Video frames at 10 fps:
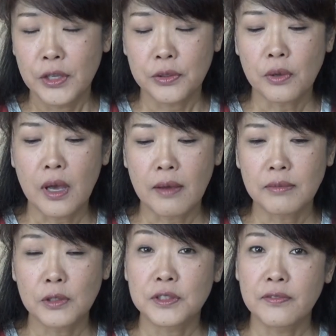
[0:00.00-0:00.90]
you
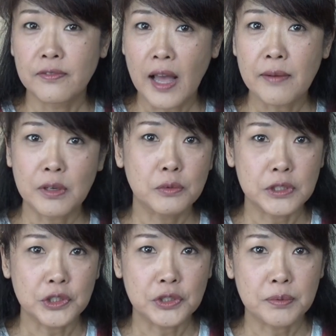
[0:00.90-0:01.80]
have lots of fiber,
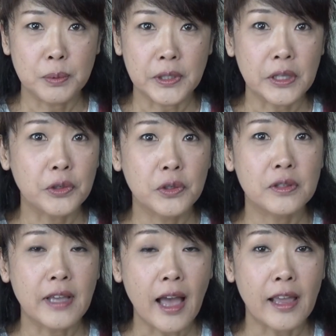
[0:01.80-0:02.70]
which is pretty
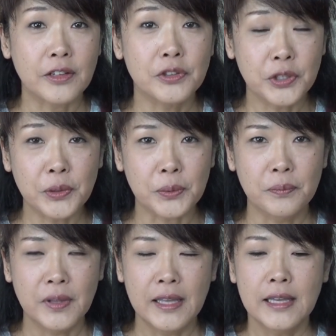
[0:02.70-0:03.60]
good diet
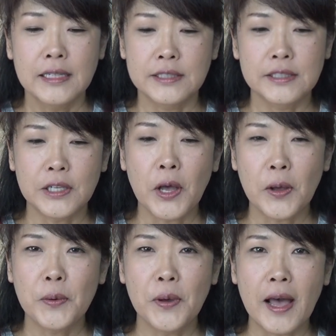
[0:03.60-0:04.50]
too.
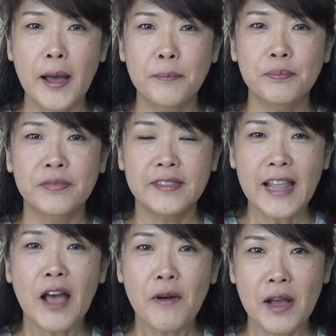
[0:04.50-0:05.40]
So
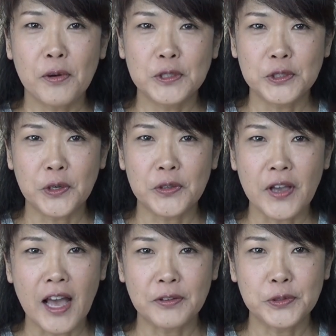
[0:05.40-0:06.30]
now I will show
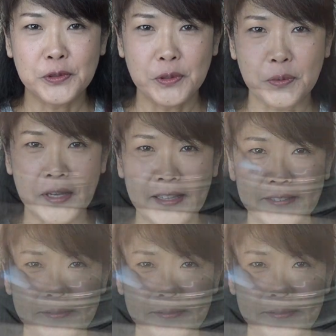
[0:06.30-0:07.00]
you how to do it.